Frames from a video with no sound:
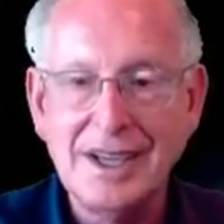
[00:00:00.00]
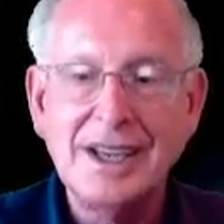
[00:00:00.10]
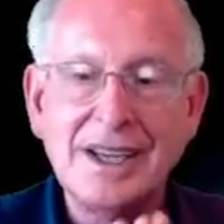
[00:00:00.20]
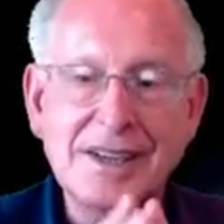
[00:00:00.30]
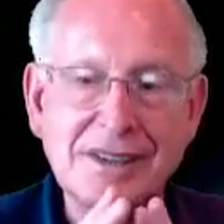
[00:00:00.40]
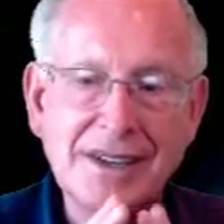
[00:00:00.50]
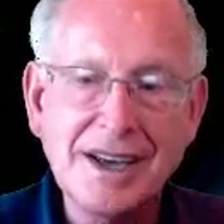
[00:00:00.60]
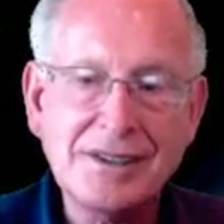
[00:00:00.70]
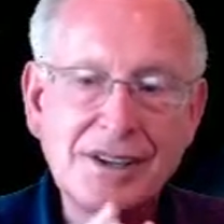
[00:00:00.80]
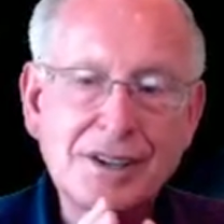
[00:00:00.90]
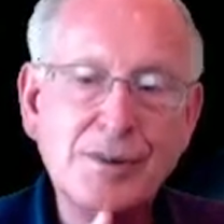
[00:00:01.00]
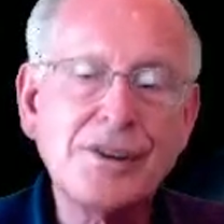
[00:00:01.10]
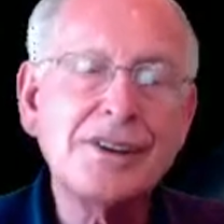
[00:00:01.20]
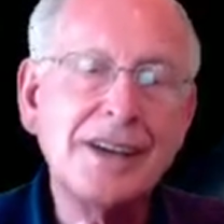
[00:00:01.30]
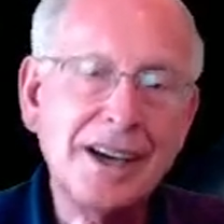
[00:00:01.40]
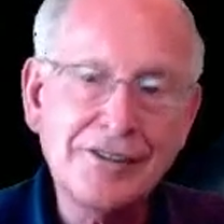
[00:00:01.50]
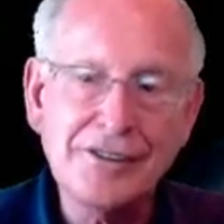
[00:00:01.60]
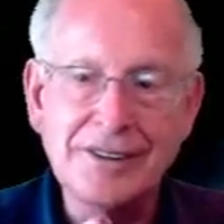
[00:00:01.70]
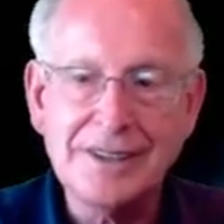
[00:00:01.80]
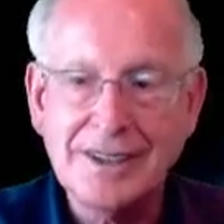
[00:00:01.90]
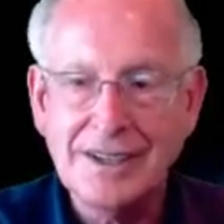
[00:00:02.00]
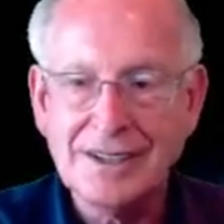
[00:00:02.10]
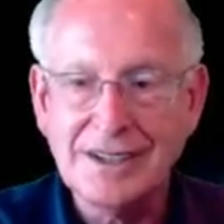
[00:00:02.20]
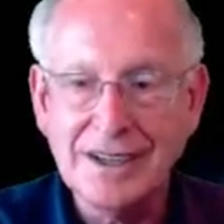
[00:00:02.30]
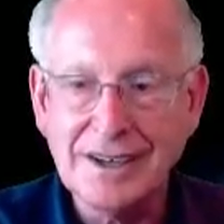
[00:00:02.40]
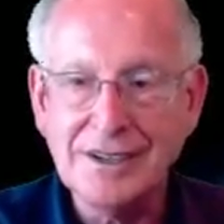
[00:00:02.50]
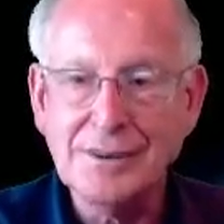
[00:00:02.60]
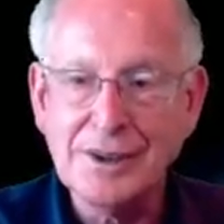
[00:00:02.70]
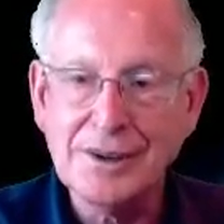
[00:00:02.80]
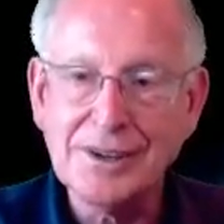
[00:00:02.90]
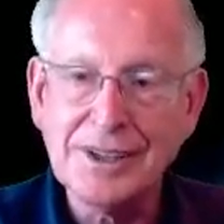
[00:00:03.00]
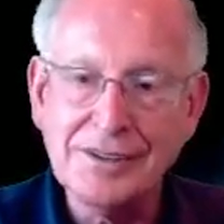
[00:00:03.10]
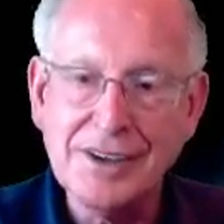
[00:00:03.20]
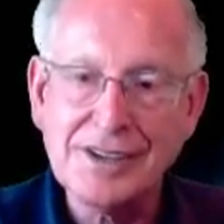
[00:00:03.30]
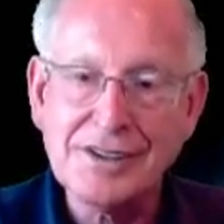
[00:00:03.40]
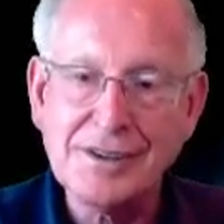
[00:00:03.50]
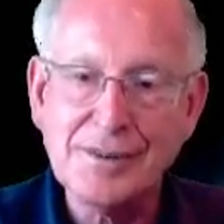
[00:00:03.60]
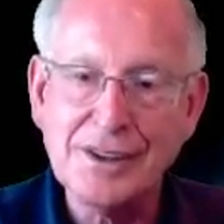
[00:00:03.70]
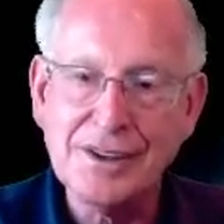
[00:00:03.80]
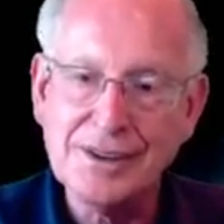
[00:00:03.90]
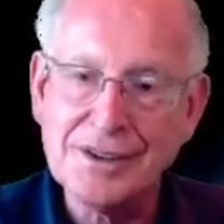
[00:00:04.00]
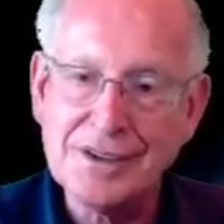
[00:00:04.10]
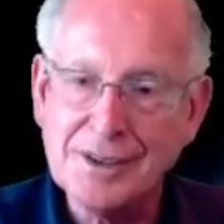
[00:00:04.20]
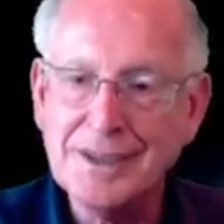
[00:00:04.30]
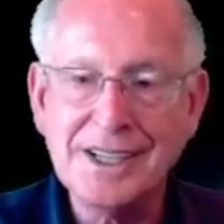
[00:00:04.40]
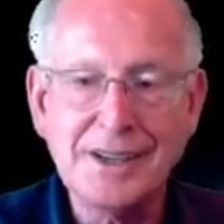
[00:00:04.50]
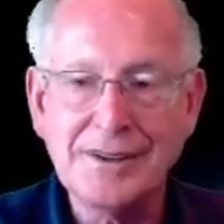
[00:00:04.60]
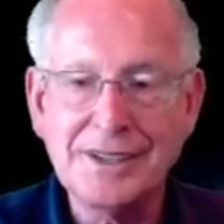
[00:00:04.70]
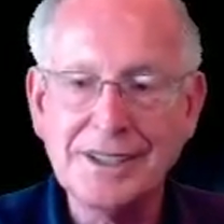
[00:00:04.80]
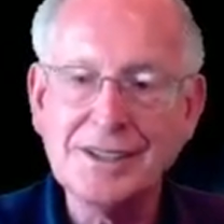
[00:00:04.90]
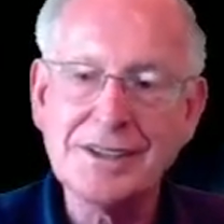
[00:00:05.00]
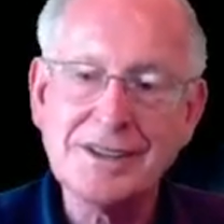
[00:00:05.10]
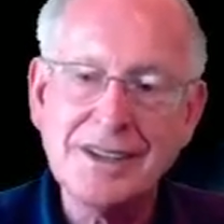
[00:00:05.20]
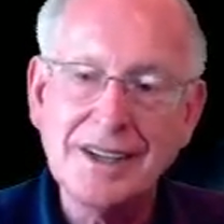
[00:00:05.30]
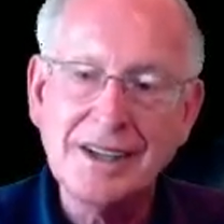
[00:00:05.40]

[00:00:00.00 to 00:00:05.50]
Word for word: It's not just worth the effort to argue with early investors when there is so many other deals